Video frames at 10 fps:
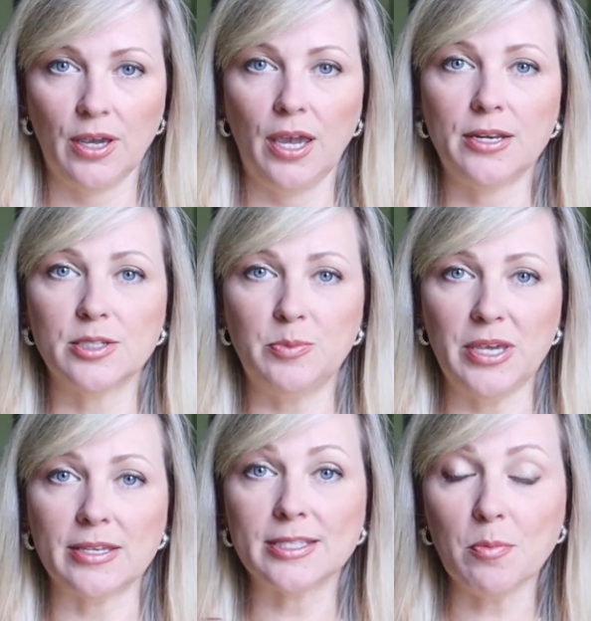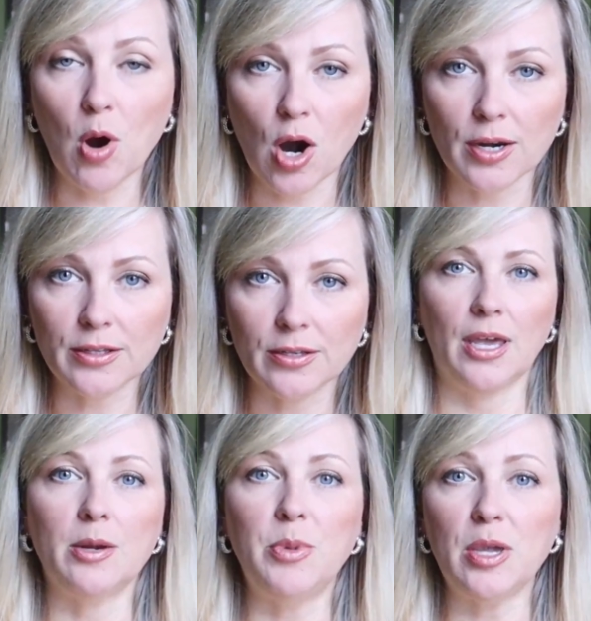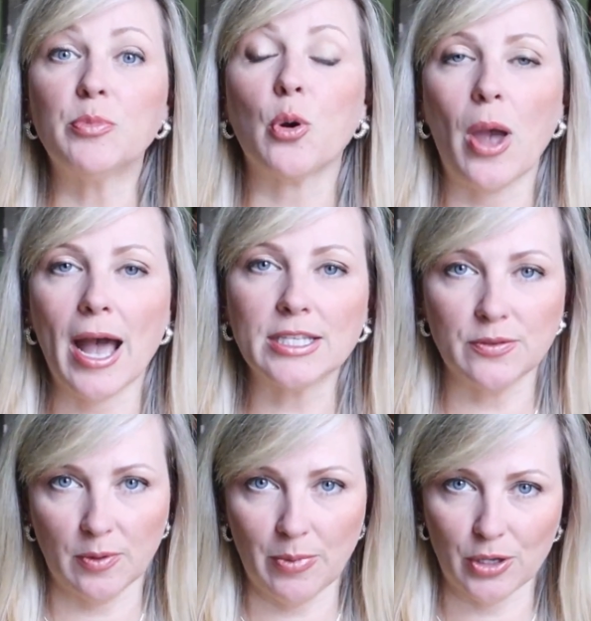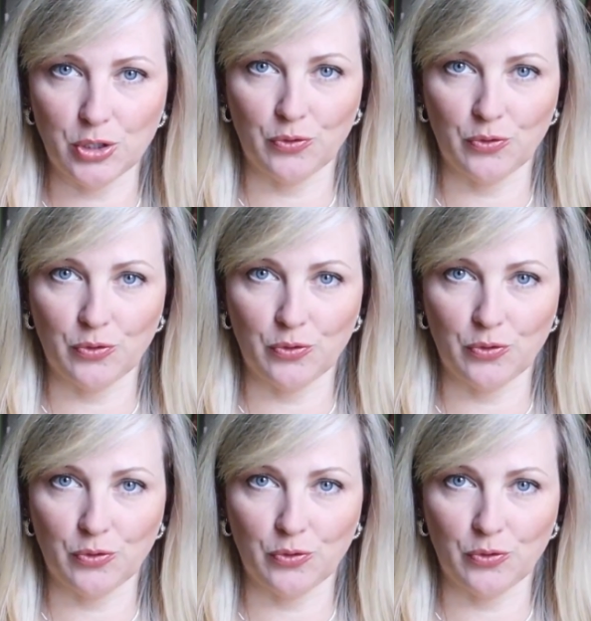It is being smart and being proactive about your